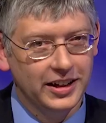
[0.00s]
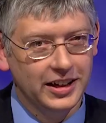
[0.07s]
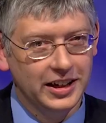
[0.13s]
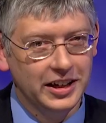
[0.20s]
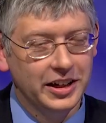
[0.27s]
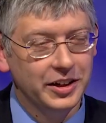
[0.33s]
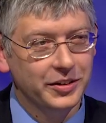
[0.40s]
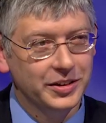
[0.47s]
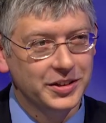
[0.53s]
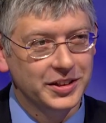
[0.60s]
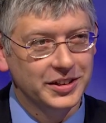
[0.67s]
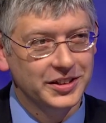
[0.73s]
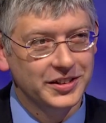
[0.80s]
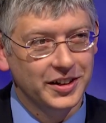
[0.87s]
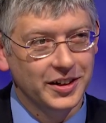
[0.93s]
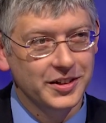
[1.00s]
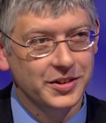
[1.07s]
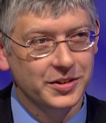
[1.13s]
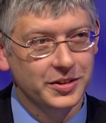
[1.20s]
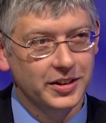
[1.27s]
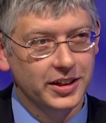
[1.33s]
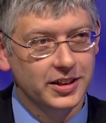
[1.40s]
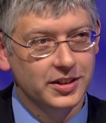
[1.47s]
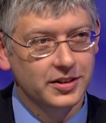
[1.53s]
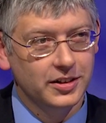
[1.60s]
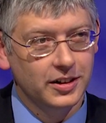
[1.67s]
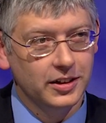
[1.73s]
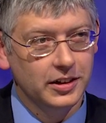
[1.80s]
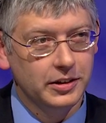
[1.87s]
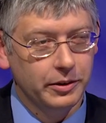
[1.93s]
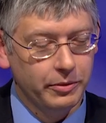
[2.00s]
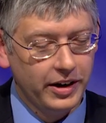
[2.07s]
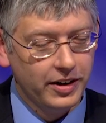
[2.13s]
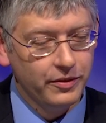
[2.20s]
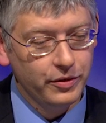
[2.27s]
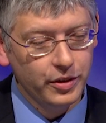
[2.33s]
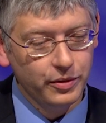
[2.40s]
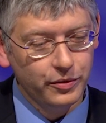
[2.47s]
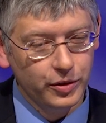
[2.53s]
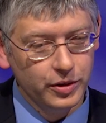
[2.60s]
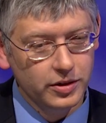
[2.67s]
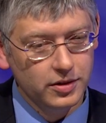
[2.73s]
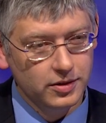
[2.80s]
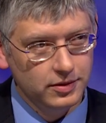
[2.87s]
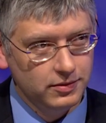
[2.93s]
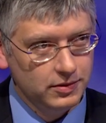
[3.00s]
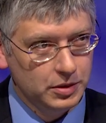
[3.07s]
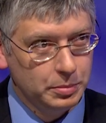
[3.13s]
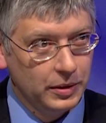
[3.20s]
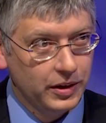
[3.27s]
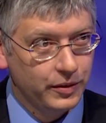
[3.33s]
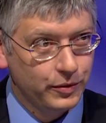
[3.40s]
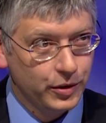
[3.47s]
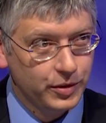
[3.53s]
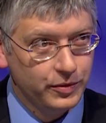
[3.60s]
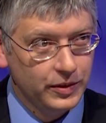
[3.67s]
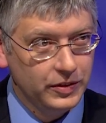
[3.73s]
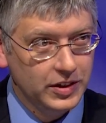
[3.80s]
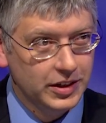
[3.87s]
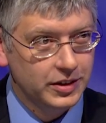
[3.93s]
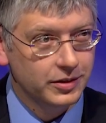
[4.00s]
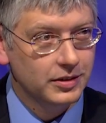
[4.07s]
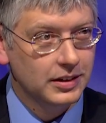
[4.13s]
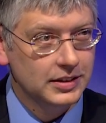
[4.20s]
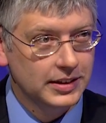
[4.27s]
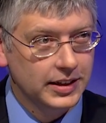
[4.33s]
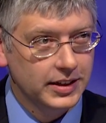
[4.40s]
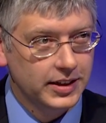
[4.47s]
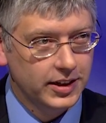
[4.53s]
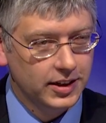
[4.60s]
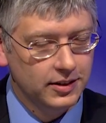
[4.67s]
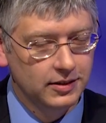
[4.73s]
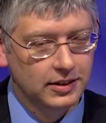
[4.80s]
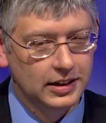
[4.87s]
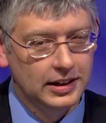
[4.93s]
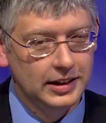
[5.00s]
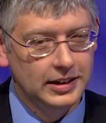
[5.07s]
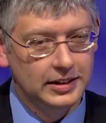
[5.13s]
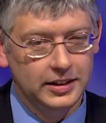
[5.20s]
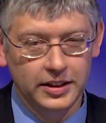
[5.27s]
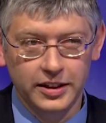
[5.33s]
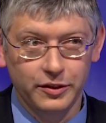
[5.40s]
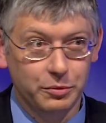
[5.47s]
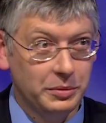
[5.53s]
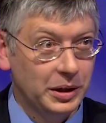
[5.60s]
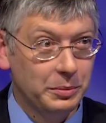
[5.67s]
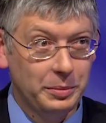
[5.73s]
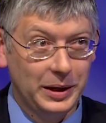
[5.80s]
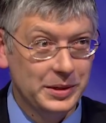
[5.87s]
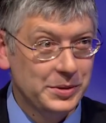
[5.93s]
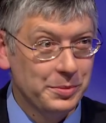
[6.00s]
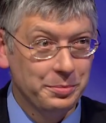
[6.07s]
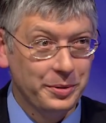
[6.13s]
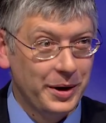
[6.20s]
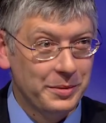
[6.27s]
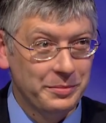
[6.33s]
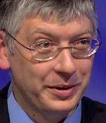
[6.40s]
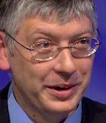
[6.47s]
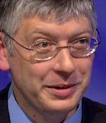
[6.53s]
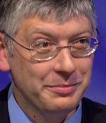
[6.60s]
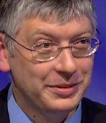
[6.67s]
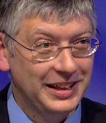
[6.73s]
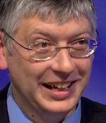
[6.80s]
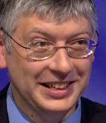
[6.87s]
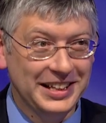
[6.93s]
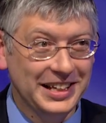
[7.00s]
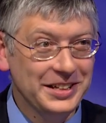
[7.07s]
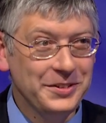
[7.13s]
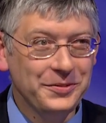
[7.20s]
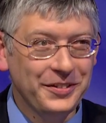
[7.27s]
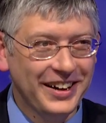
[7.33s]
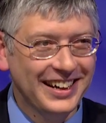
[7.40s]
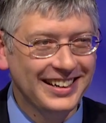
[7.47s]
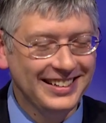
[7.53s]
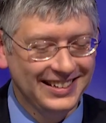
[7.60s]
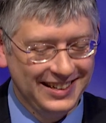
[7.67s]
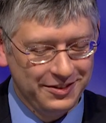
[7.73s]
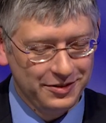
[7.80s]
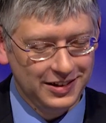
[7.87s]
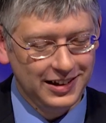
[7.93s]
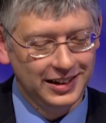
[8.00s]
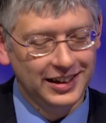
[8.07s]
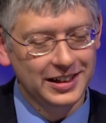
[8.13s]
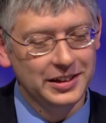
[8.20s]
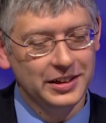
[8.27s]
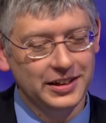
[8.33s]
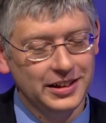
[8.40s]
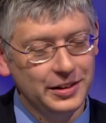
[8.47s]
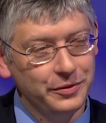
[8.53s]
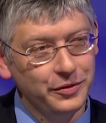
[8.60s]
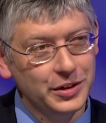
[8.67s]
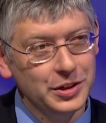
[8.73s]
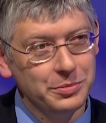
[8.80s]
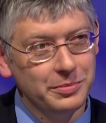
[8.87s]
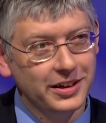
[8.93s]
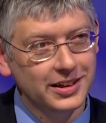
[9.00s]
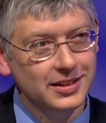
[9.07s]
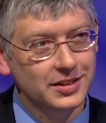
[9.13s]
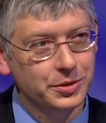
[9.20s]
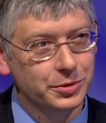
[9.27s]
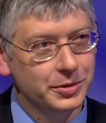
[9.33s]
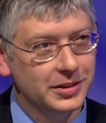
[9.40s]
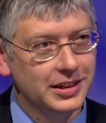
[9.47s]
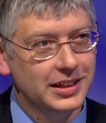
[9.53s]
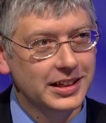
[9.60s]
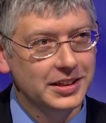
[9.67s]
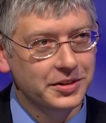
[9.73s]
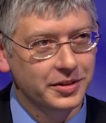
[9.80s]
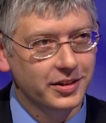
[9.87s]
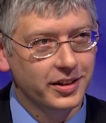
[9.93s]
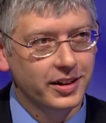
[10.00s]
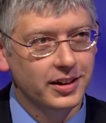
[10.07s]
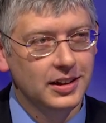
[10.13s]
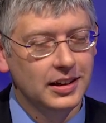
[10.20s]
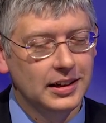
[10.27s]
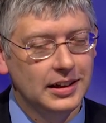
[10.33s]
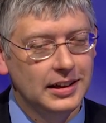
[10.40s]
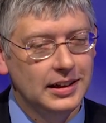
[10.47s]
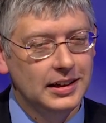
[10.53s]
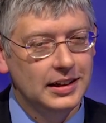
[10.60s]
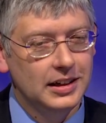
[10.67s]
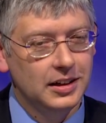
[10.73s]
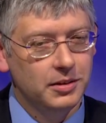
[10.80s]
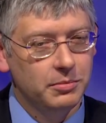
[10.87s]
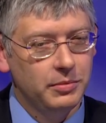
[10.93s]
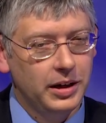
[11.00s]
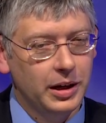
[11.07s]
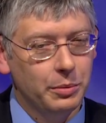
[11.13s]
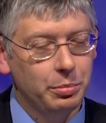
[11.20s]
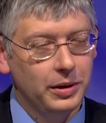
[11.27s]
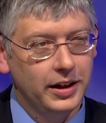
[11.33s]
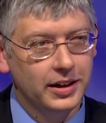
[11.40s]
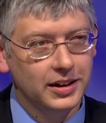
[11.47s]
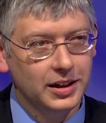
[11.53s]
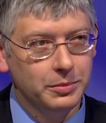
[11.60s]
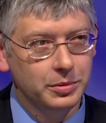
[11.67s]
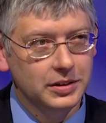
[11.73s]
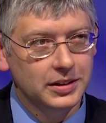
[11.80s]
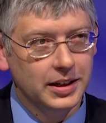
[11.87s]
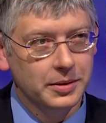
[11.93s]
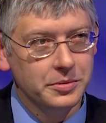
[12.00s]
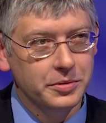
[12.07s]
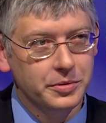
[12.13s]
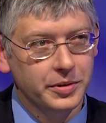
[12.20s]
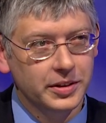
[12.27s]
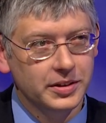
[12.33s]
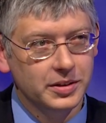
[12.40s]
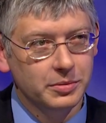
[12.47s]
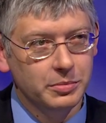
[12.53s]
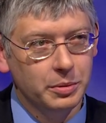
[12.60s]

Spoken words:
an interesting start. So I ran for as part of the first 52 when I was 18. Didn't even make it past the primary, but that's fine. I got to finish my school at Eastern then. I applied a couple times during some